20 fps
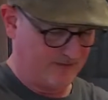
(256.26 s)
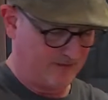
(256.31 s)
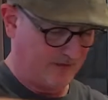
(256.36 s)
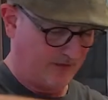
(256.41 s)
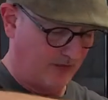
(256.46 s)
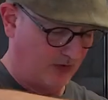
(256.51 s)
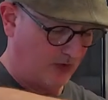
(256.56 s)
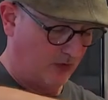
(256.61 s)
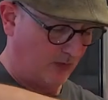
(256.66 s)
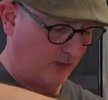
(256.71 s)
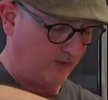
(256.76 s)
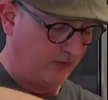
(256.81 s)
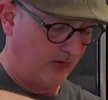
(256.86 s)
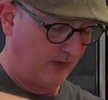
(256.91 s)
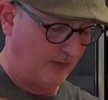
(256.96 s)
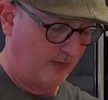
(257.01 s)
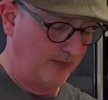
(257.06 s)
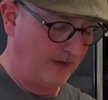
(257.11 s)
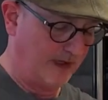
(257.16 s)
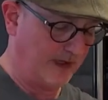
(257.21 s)
So
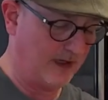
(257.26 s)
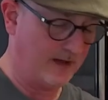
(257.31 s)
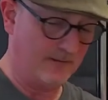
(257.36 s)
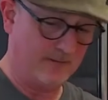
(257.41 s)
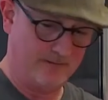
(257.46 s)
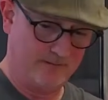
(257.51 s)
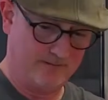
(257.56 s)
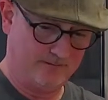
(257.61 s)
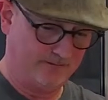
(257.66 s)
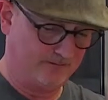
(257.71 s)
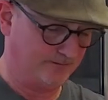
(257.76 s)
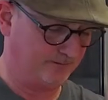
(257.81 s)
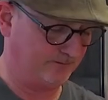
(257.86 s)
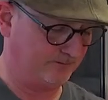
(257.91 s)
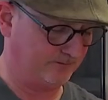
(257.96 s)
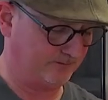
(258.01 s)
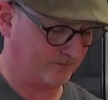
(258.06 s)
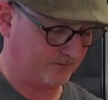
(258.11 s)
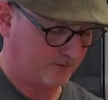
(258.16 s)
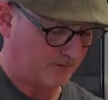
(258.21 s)
probably
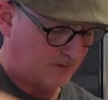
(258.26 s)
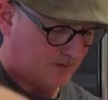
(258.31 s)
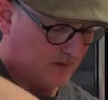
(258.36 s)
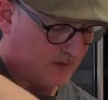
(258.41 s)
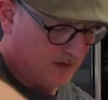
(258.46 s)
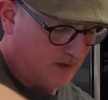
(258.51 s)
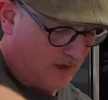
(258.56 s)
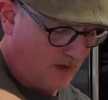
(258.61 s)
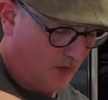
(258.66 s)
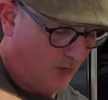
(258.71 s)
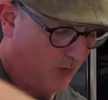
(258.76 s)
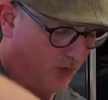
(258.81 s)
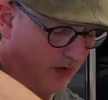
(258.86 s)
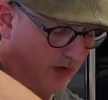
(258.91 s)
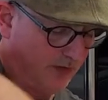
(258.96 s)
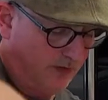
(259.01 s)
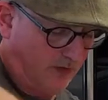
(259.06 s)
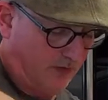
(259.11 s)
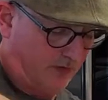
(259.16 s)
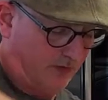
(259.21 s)

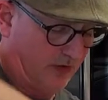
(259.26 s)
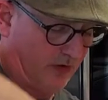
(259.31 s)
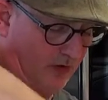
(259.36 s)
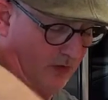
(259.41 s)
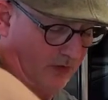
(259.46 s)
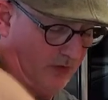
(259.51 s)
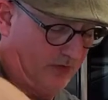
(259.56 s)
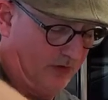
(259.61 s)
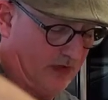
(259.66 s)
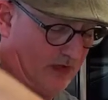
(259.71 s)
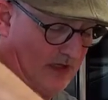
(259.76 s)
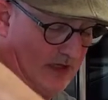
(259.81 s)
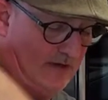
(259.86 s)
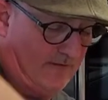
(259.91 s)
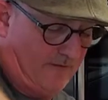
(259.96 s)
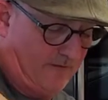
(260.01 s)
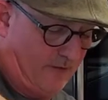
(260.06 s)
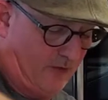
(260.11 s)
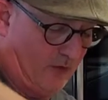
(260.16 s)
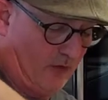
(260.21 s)
1, 2, 3,
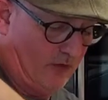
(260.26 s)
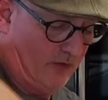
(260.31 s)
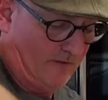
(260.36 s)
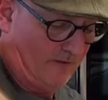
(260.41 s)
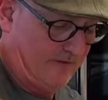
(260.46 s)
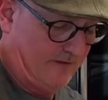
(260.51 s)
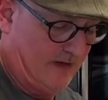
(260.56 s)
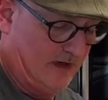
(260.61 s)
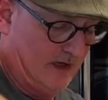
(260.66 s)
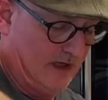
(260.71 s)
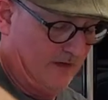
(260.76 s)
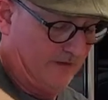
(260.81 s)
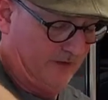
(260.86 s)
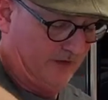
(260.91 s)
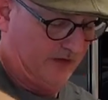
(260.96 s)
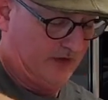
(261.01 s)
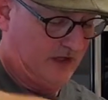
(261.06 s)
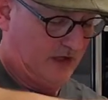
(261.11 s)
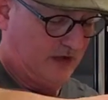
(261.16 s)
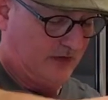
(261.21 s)
4, 5,
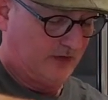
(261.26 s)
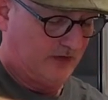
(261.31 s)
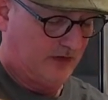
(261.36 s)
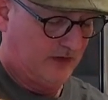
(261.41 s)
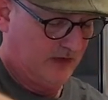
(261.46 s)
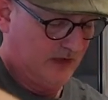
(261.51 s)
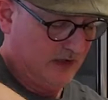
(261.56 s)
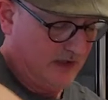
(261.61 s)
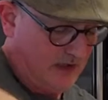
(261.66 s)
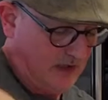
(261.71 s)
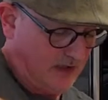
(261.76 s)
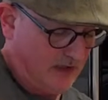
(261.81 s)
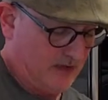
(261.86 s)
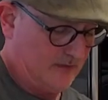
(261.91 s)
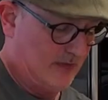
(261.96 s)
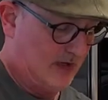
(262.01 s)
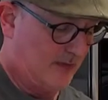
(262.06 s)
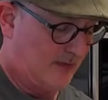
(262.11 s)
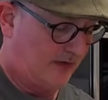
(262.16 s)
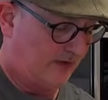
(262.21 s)
6,
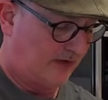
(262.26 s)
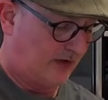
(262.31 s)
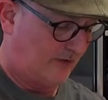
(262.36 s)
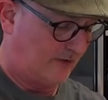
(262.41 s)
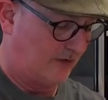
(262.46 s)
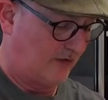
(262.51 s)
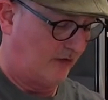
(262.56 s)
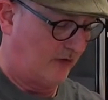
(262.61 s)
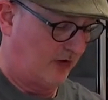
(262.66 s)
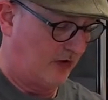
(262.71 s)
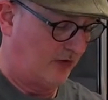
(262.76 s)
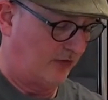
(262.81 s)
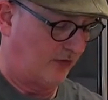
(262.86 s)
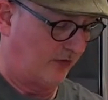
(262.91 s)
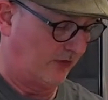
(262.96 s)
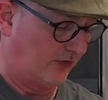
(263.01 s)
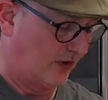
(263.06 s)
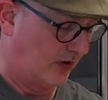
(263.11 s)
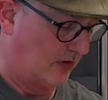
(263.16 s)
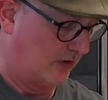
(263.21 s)
maybe 7 turns of
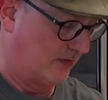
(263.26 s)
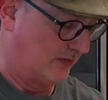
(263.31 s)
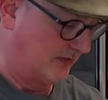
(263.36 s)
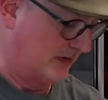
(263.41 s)
salt.